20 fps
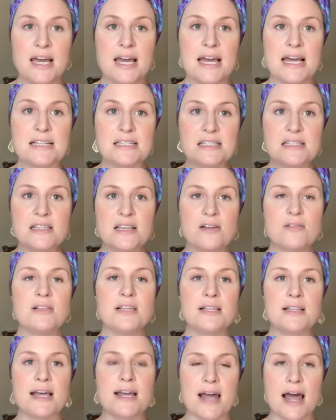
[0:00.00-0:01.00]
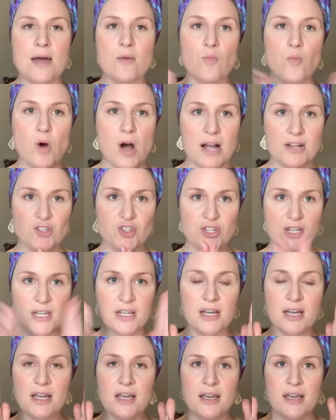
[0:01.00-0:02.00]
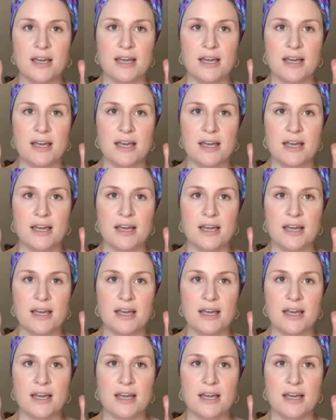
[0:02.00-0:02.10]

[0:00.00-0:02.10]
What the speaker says: It's literally like I'm watching